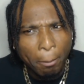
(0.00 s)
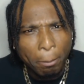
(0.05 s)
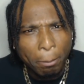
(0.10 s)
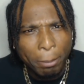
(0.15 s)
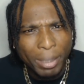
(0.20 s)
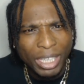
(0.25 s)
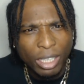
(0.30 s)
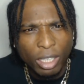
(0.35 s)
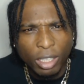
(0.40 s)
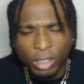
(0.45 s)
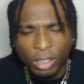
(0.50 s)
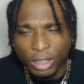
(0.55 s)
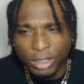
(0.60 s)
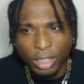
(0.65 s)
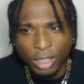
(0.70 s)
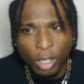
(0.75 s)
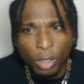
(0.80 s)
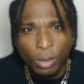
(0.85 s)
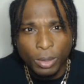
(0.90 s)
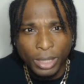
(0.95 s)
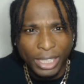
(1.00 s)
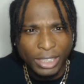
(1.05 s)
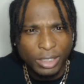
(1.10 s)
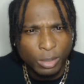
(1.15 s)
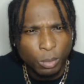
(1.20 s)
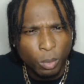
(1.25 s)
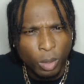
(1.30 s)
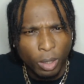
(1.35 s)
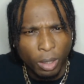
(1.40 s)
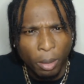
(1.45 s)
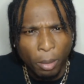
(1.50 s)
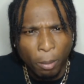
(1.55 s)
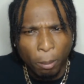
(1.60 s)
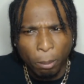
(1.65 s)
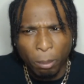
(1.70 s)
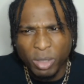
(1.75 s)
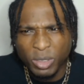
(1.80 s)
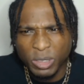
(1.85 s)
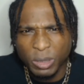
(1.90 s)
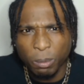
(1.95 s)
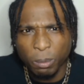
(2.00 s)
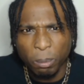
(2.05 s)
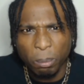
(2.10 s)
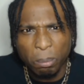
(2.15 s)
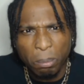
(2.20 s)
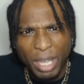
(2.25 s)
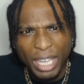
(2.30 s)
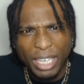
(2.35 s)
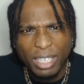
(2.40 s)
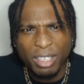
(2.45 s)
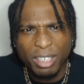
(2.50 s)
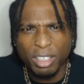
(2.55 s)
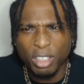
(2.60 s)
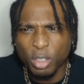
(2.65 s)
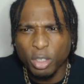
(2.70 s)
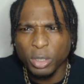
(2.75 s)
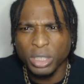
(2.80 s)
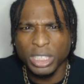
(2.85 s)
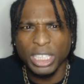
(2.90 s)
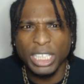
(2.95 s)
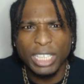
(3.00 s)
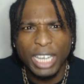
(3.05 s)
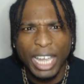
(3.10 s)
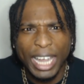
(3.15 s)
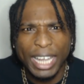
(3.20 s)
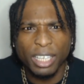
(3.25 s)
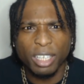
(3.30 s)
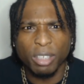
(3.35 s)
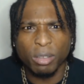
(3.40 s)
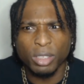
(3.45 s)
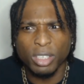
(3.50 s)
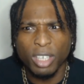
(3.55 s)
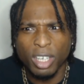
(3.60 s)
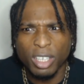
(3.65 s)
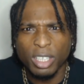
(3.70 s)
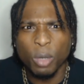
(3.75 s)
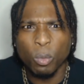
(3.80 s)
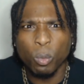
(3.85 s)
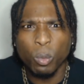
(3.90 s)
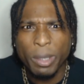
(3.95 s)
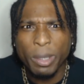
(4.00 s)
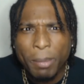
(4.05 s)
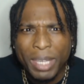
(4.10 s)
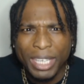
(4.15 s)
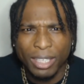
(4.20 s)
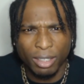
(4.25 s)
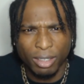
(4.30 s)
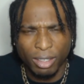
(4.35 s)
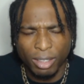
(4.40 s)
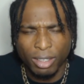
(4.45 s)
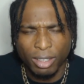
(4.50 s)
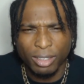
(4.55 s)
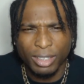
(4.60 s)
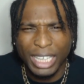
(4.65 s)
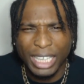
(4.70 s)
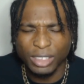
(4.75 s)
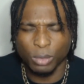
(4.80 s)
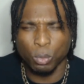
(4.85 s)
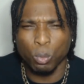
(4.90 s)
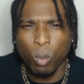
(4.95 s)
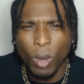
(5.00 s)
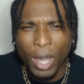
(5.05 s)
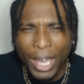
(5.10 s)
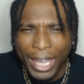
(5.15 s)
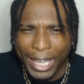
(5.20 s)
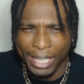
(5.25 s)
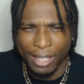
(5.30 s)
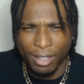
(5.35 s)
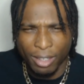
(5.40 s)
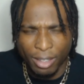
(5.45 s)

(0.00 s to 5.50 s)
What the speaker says: Because, guess what? Most men usually like younger women. That's why.